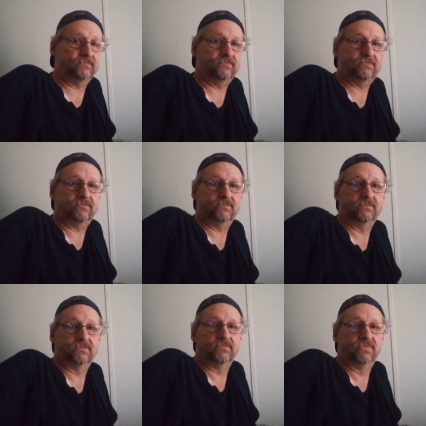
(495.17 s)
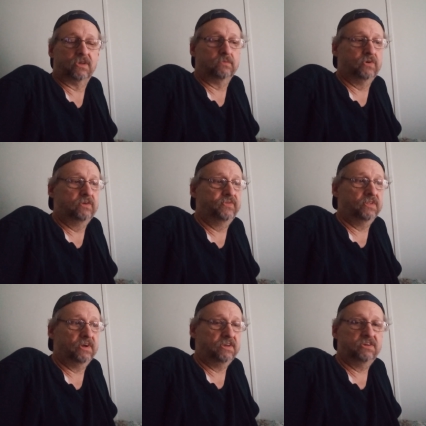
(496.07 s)
But if you like games at
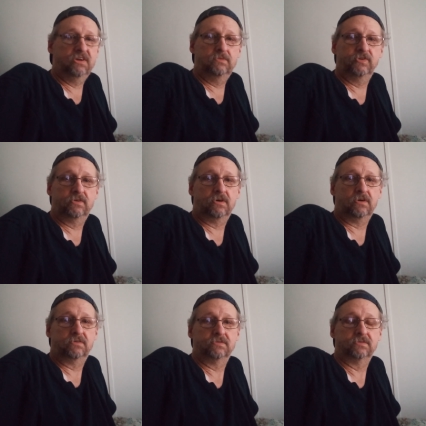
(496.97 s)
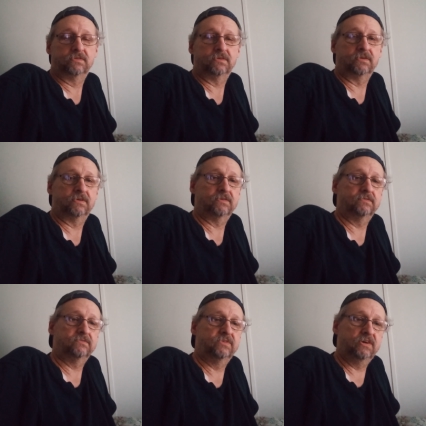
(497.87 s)
all, get used to
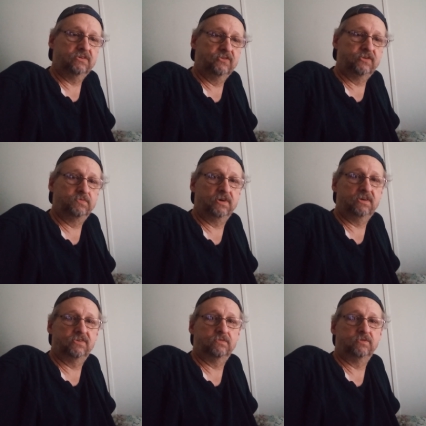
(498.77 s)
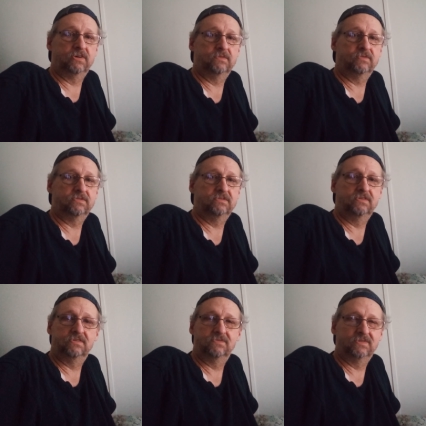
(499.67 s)
playing some games.
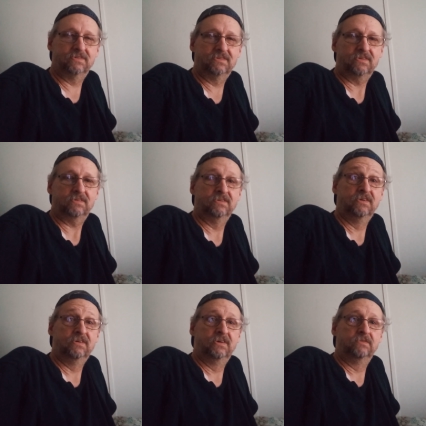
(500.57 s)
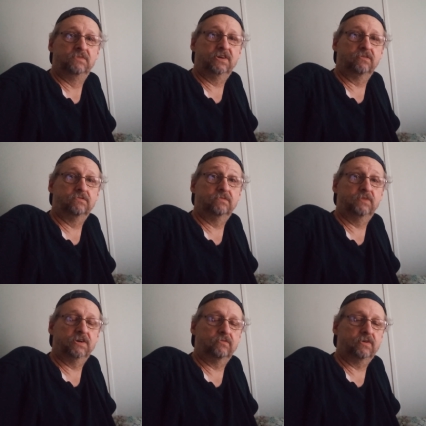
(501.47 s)
Make a regular habit
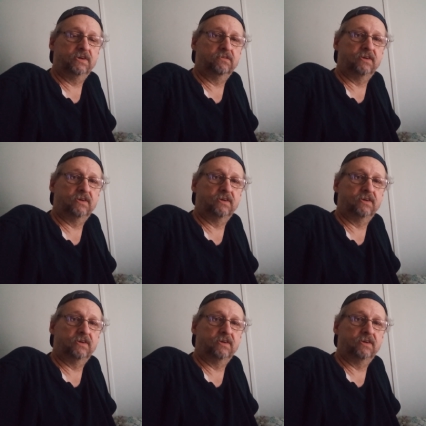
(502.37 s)
out of it.